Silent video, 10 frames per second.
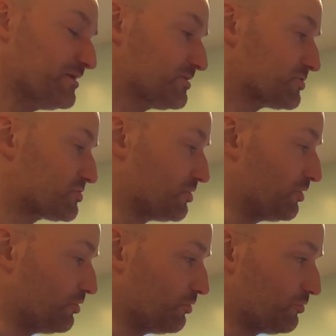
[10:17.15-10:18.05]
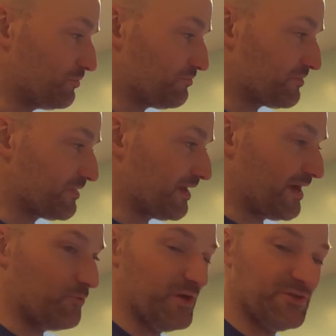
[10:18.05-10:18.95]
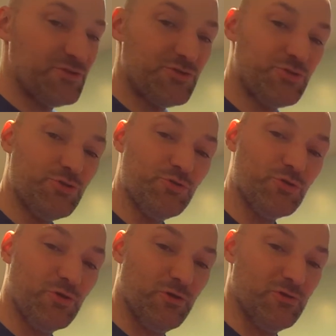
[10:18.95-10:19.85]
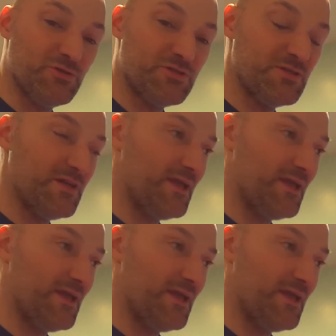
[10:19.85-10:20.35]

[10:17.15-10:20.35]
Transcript: So I went too close.